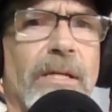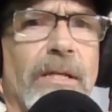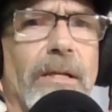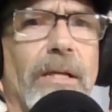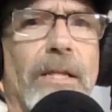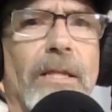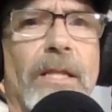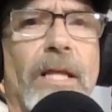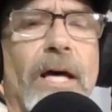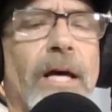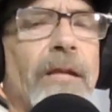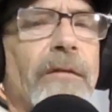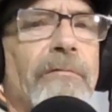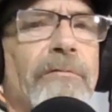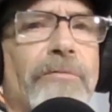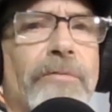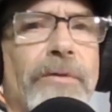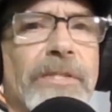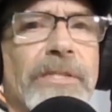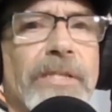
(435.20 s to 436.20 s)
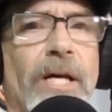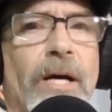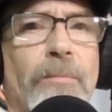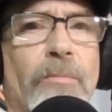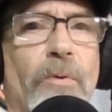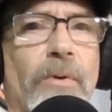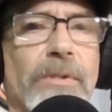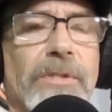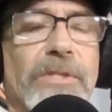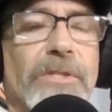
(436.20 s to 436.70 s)
A lot of freestyle
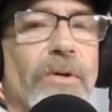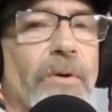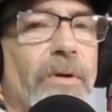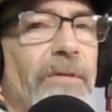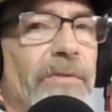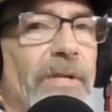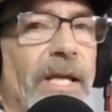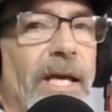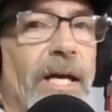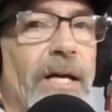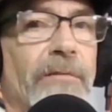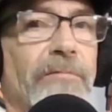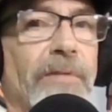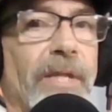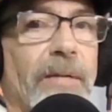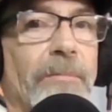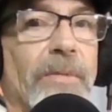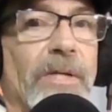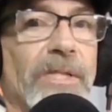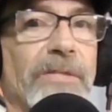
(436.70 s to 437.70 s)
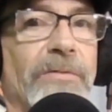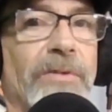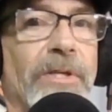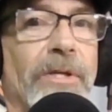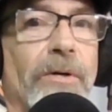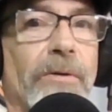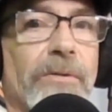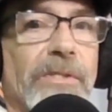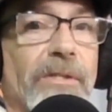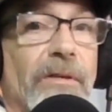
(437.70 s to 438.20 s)
boards don't even have like much of a
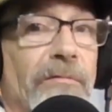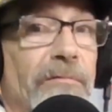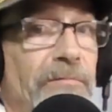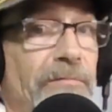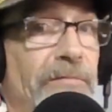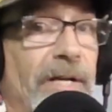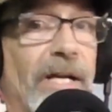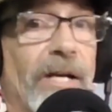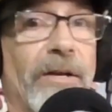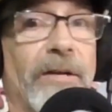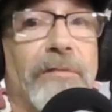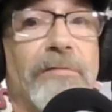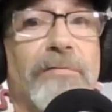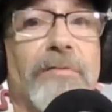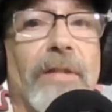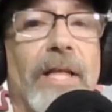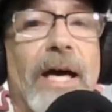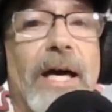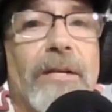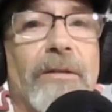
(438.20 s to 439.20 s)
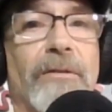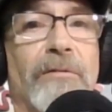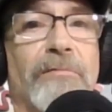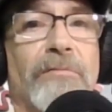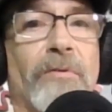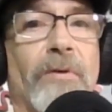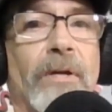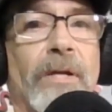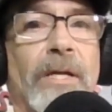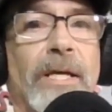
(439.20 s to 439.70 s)
nose. They're very flat on the
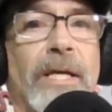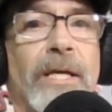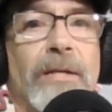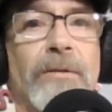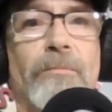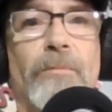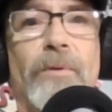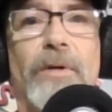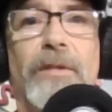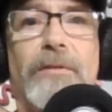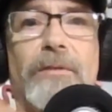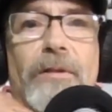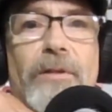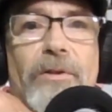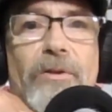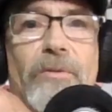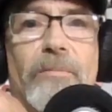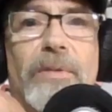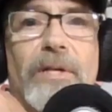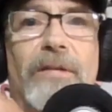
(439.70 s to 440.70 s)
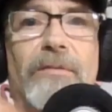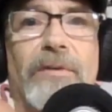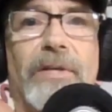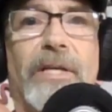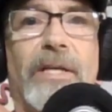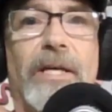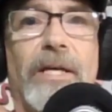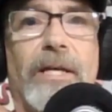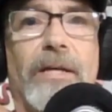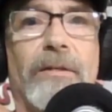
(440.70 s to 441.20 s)
front end with a little bit of a
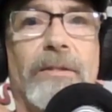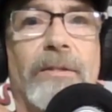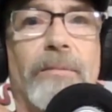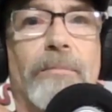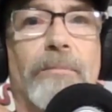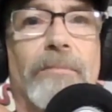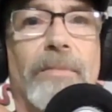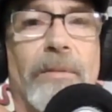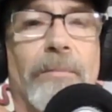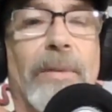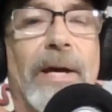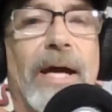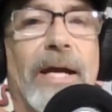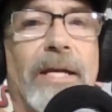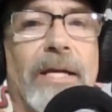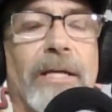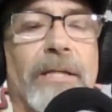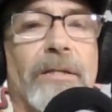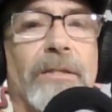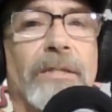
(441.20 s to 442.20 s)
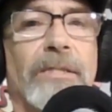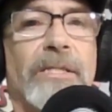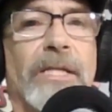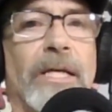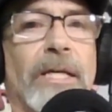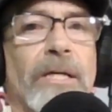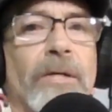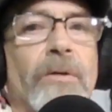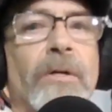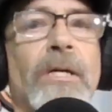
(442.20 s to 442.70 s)
kick on the back end on the
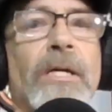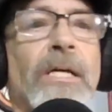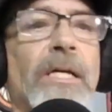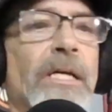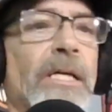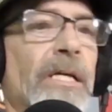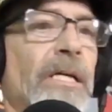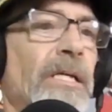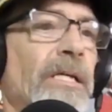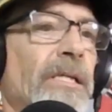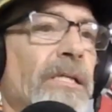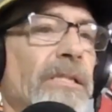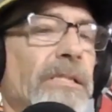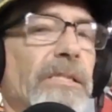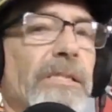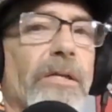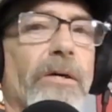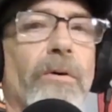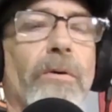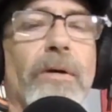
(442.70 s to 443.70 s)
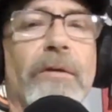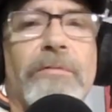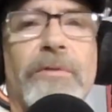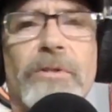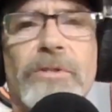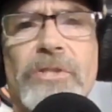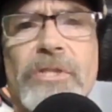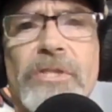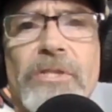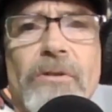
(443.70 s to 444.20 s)
tail. So if
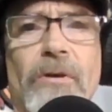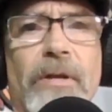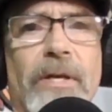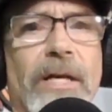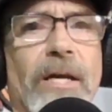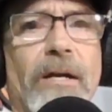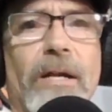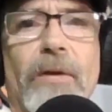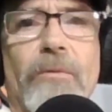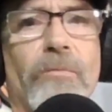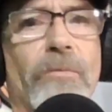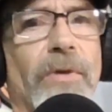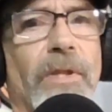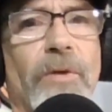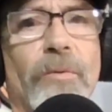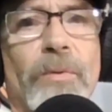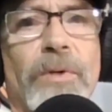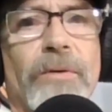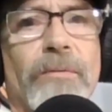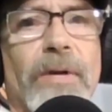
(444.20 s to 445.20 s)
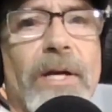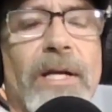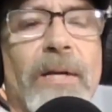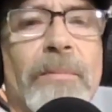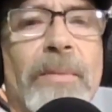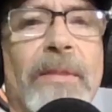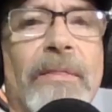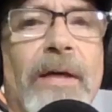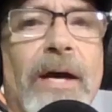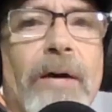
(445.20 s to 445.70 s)
you're just starting out, I really wouldn't
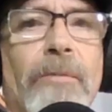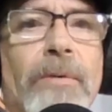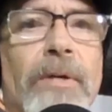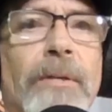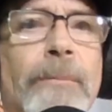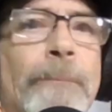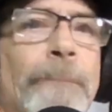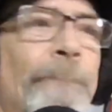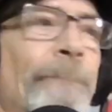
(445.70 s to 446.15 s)
recommend that one.